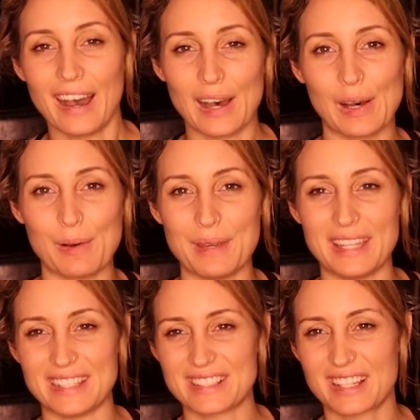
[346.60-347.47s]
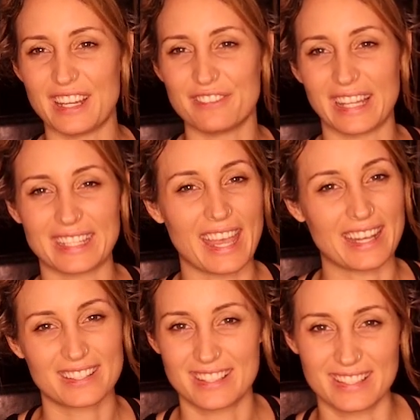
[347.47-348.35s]
and these kind of like
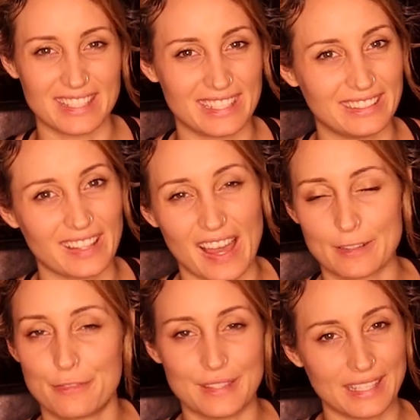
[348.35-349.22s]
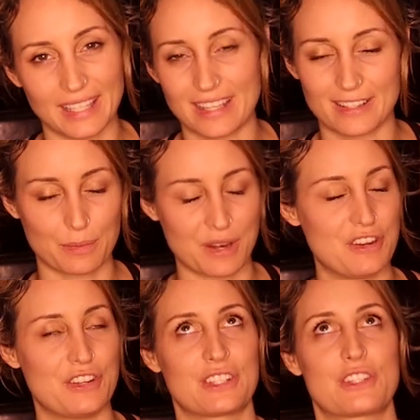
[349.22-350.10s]
ecstasy-like feelings where
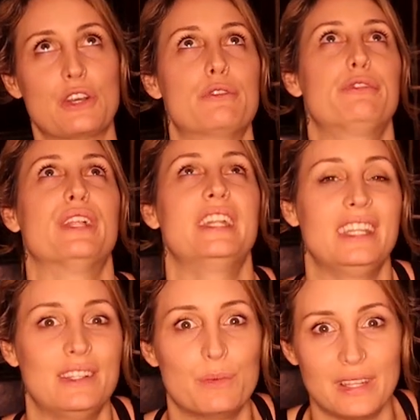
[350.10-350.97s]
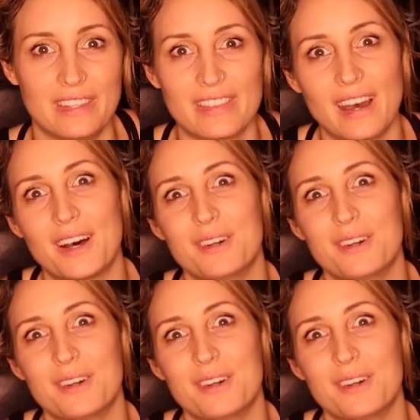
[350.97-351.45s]
you're just so flooded with